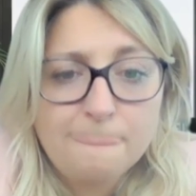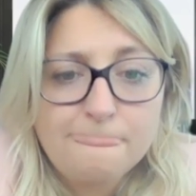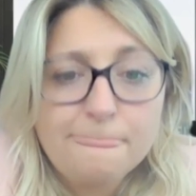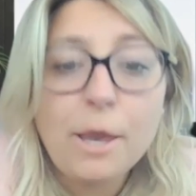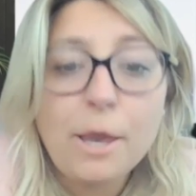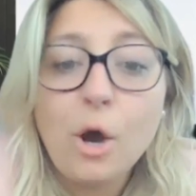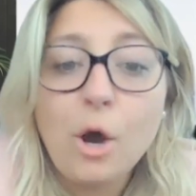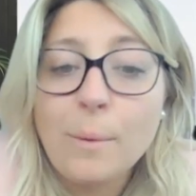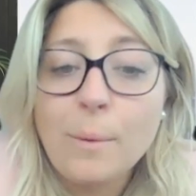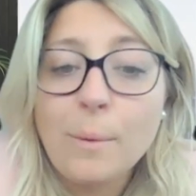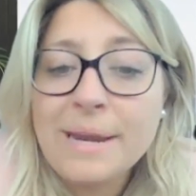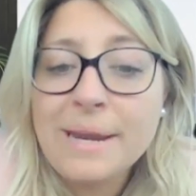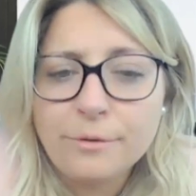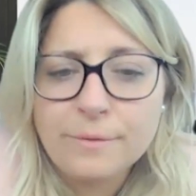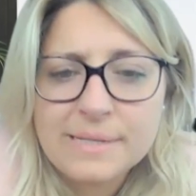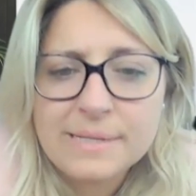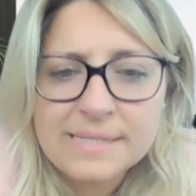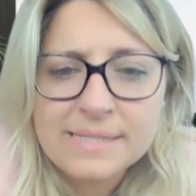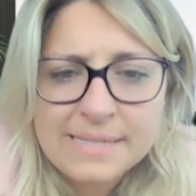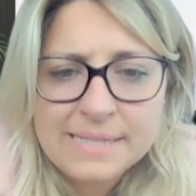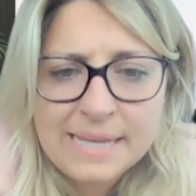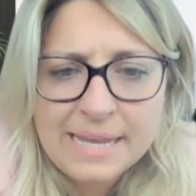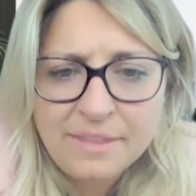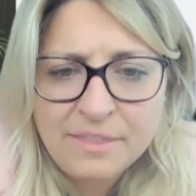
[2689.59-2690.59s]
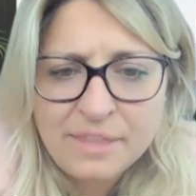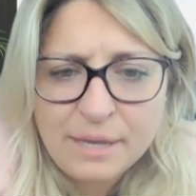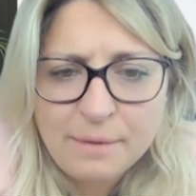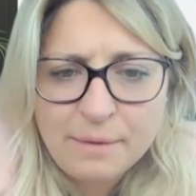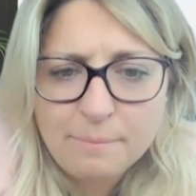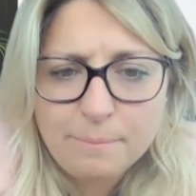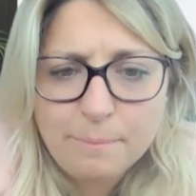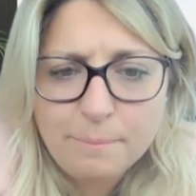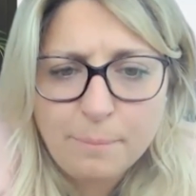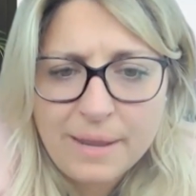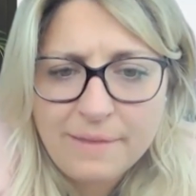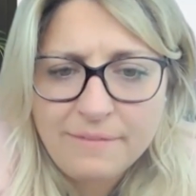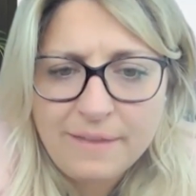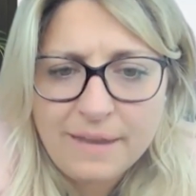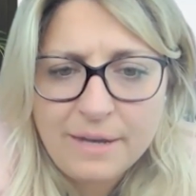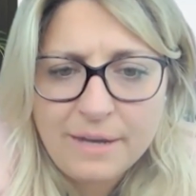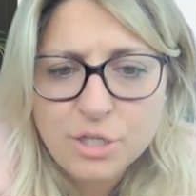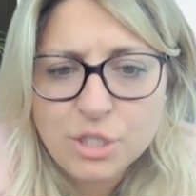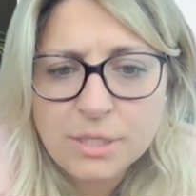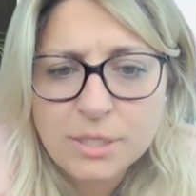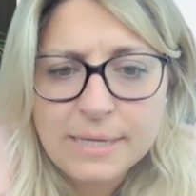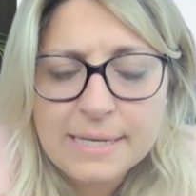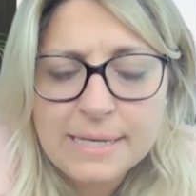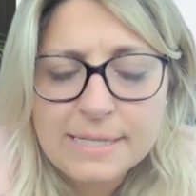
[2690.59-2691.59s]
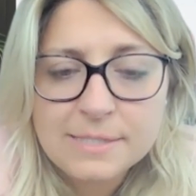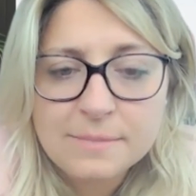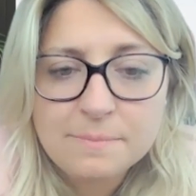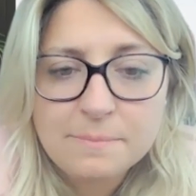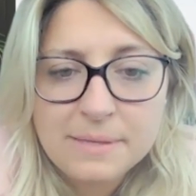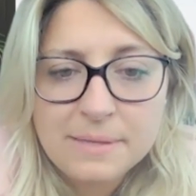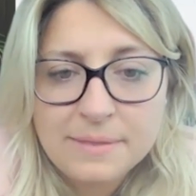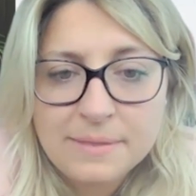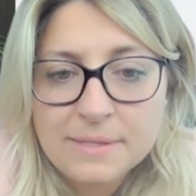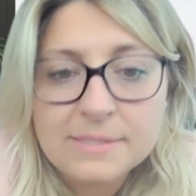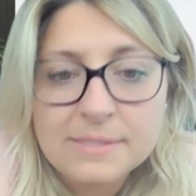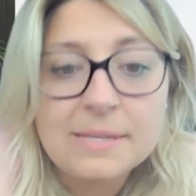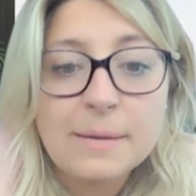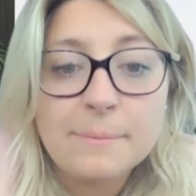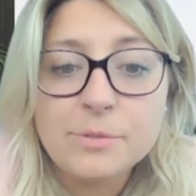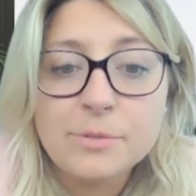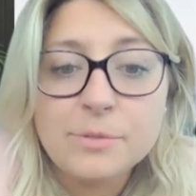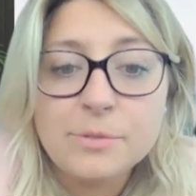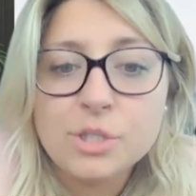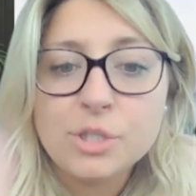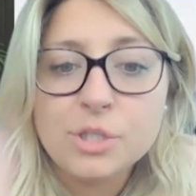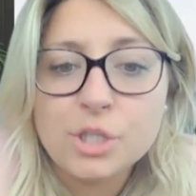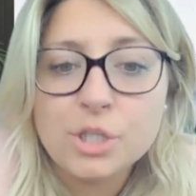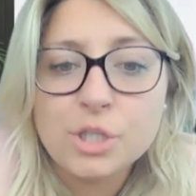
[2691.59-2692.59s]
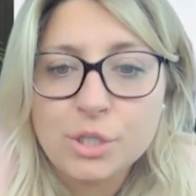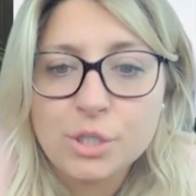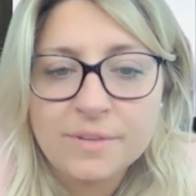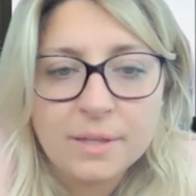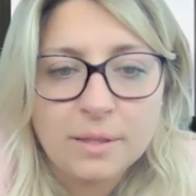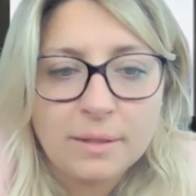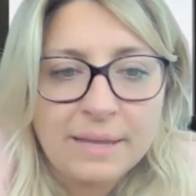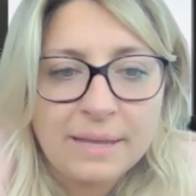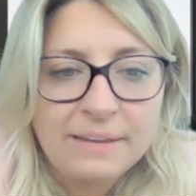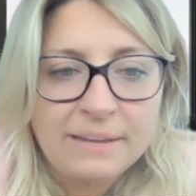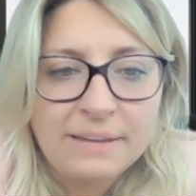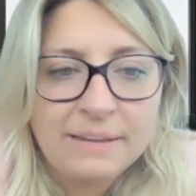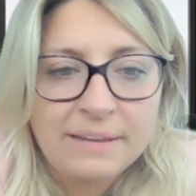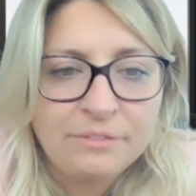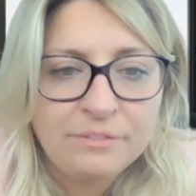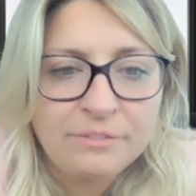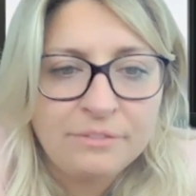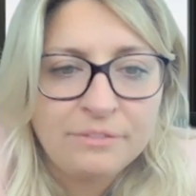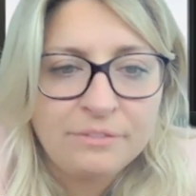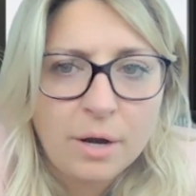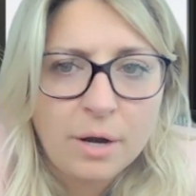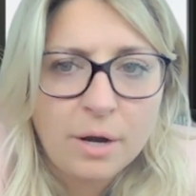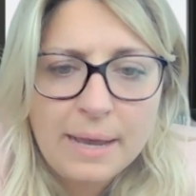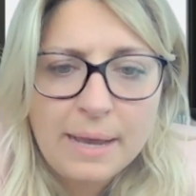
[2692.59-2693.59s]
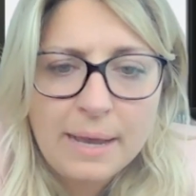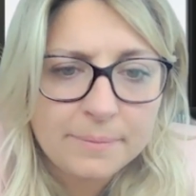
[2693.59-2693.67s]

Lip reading: Oh, and Hillary's saying that Brave actually has been the substitute for the Lifeguard app.